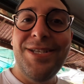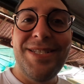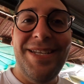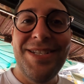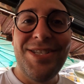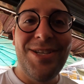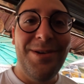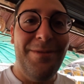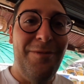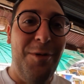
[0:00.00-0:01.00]
just
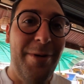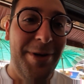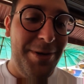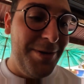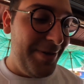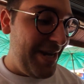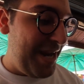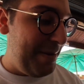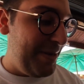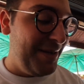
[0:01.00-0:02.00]
insert foreigner
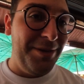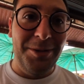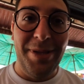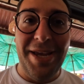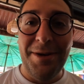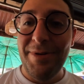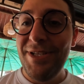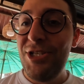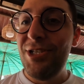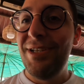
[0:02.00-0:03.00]
name in other
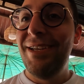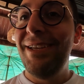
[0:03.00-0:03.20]
language.